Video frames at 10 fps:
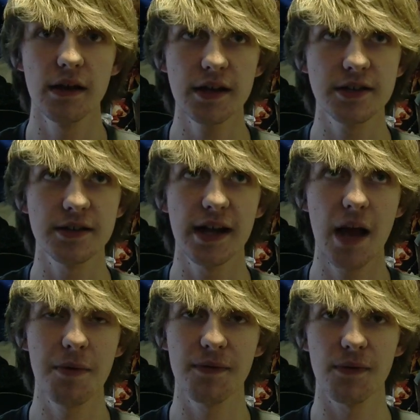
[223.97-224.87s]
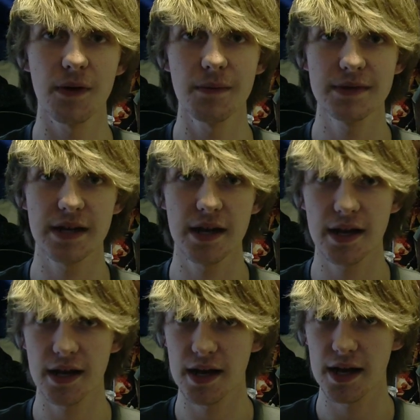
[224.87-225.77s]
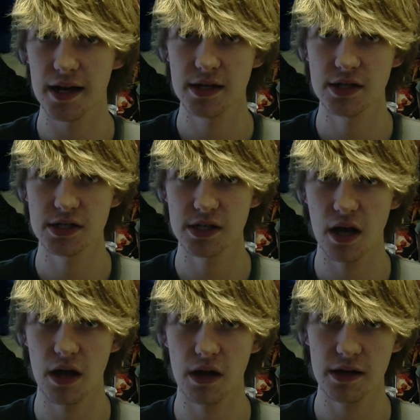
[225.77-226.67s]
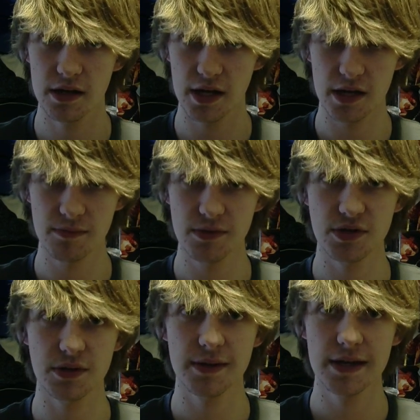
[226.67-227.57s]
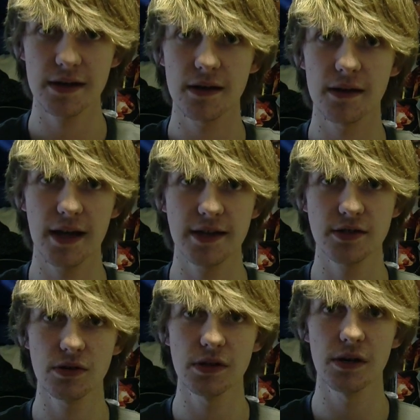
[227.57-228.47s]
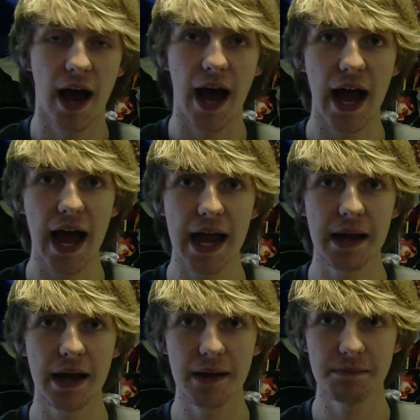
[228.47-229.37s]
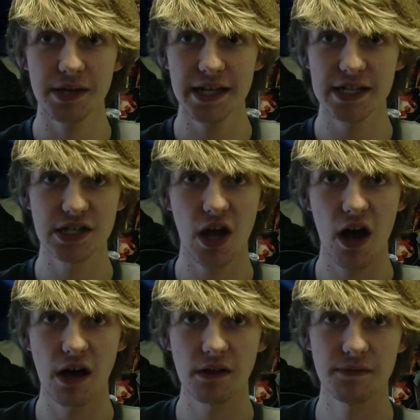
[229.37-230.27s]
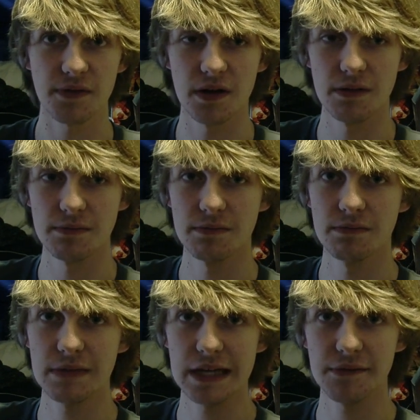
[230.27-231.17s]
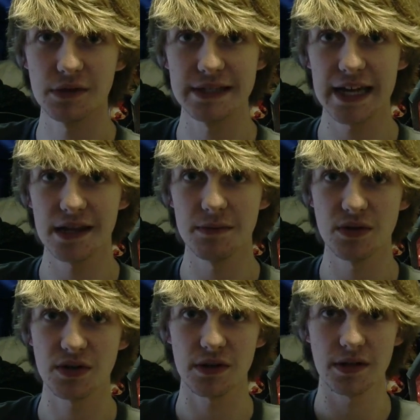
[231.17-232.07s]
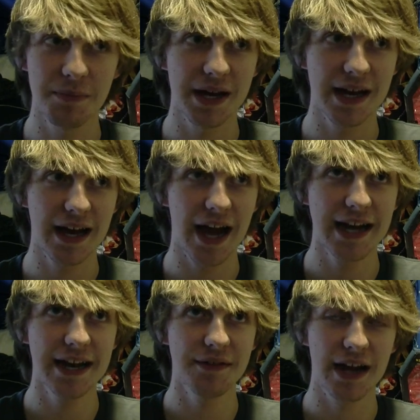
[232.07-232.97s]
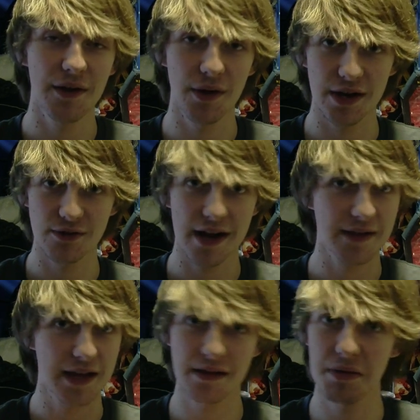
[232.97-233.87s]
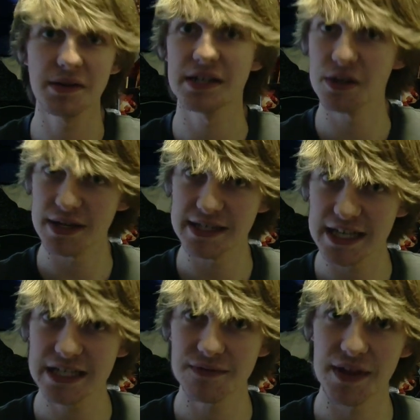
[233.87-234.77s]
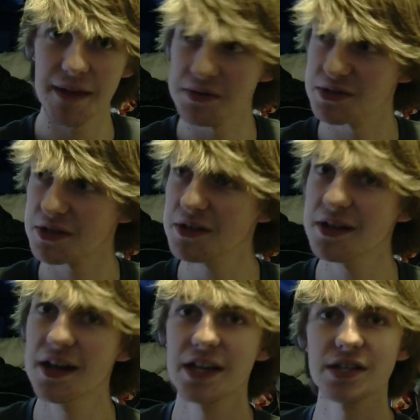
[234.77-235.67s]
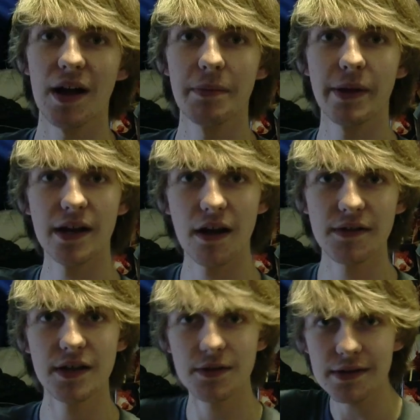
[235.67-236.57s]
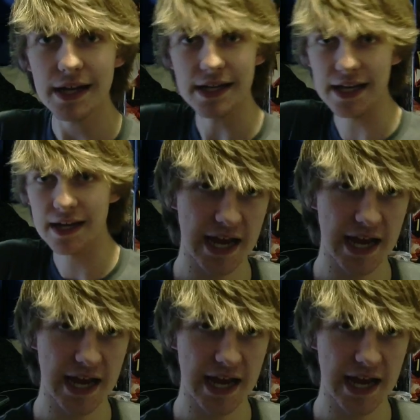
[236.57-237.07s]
Yesterday I performed a uh, song in musical theater, a solo. I, I played a song from Evil Dead the musical, but I didn't have a karaoke track. They apparently don't exist for that musical, so I played it on the ukulele.